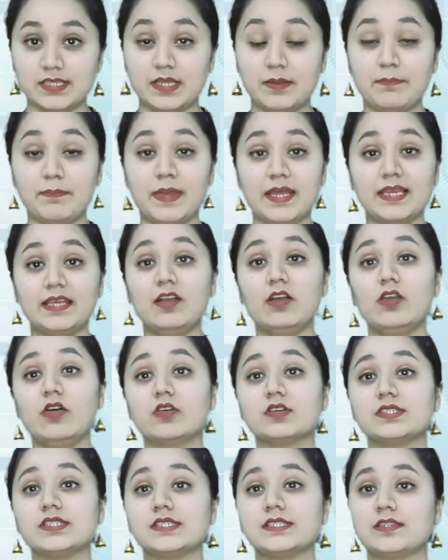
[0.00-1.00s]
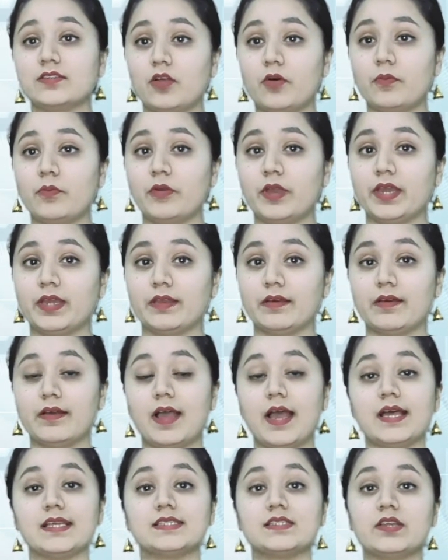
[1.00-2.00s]
The medical oxygen operator
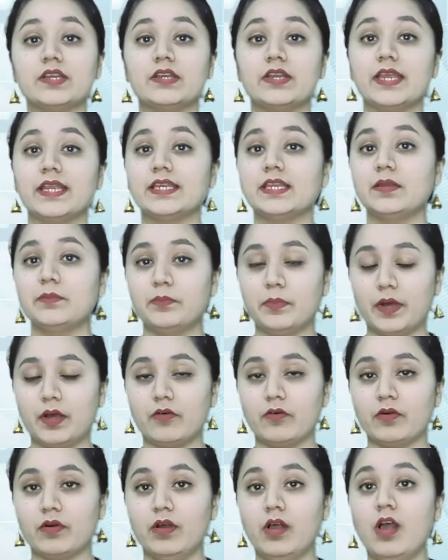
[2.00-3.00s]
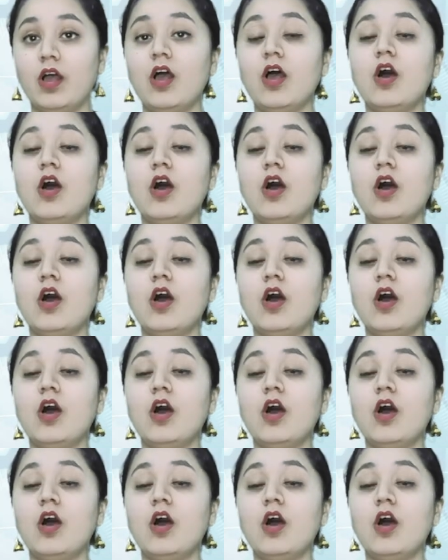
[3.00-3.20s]
has a rated power